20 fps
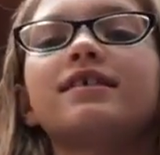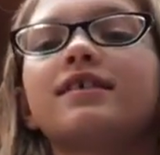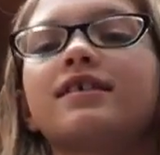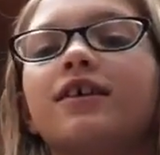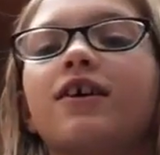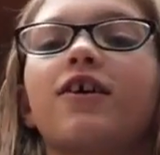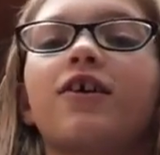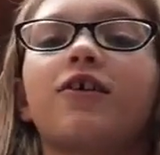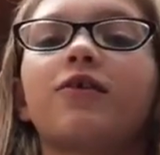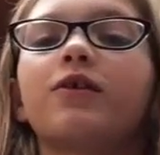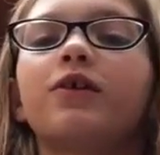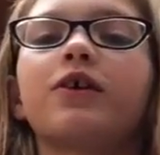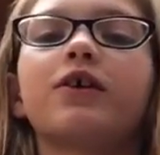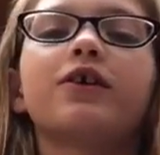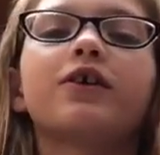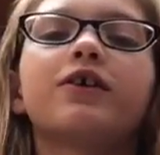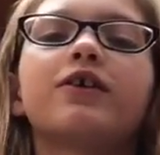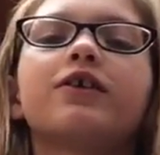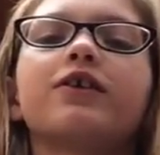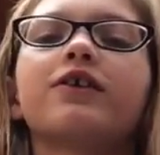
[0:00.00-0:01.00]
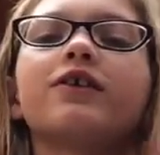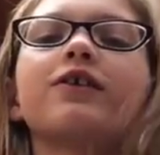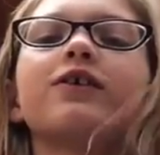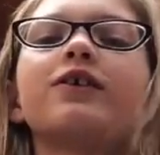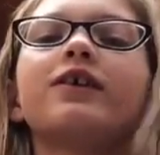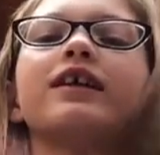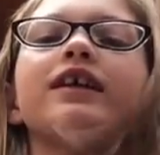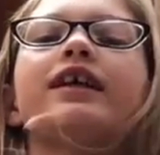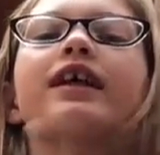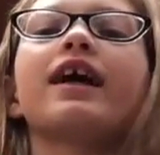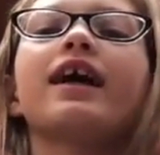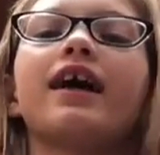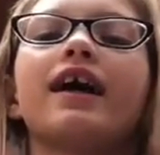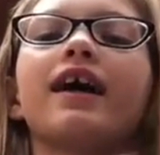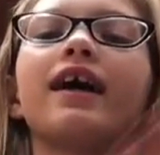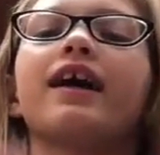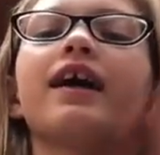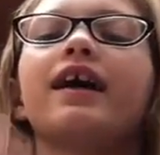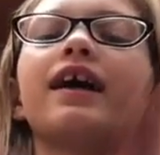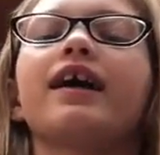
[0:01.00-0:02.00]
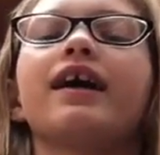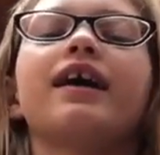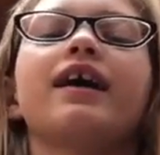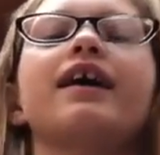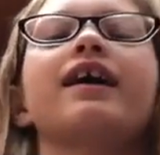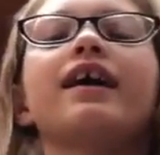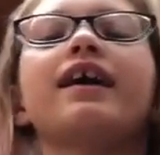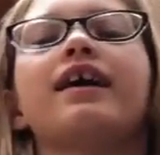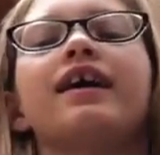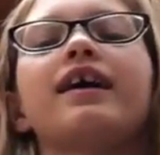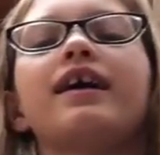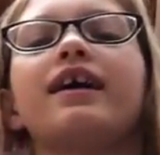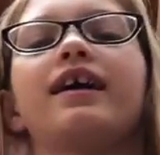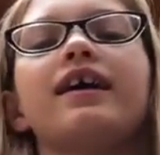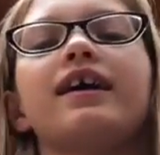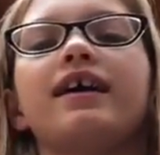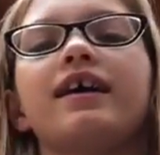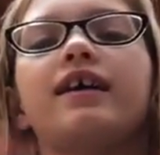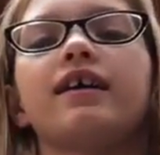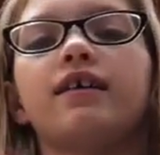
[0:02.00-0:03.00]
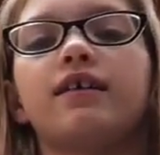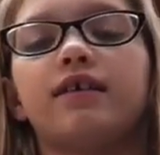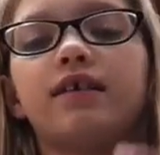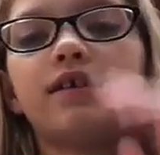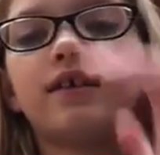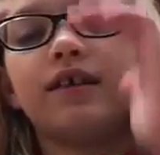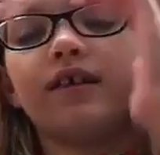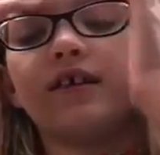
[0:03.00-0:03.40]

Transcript: So, woohoo, yay!